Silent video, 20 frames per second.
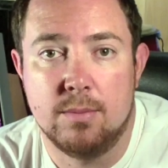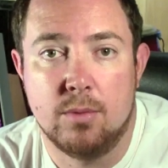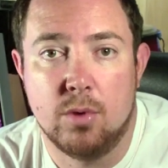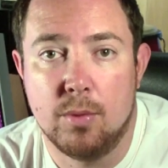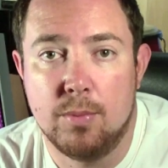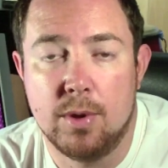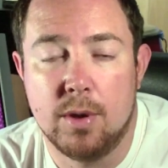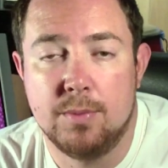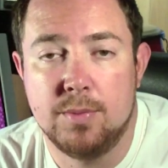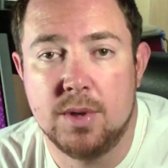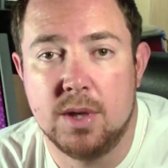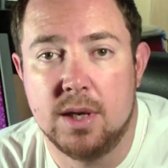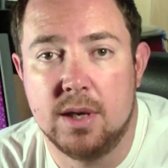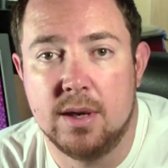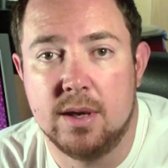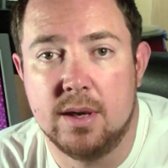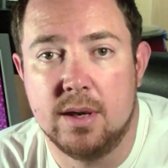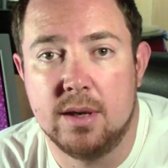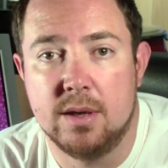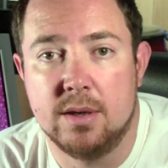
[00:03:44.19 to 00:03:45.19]
more
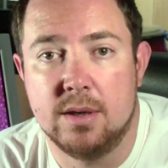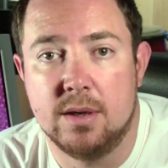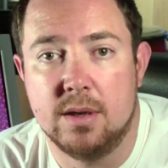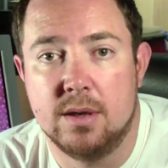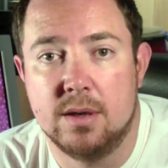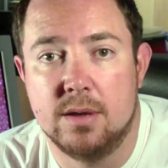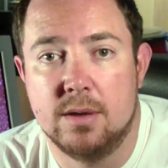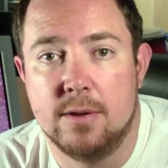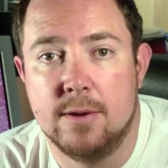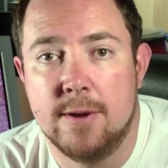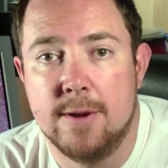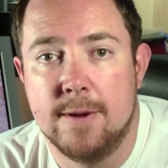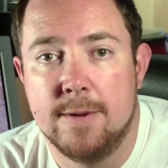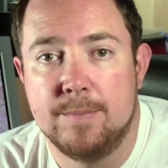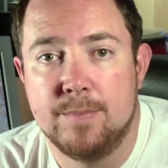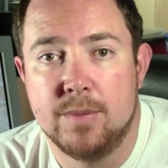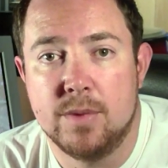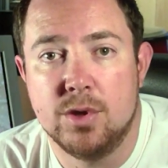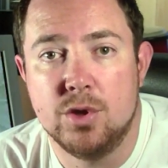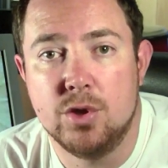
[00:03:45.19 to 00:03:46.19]
popular in uh,
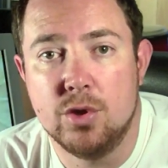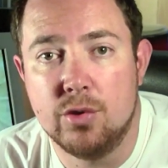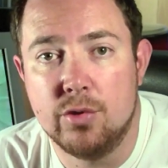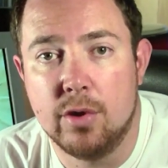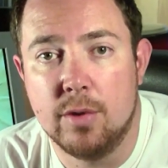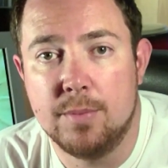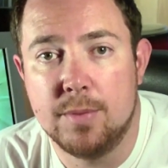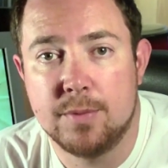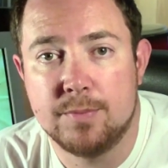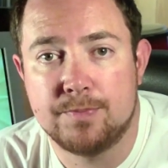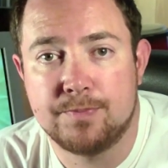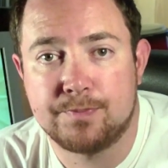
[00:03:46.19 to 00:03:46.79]
Europe.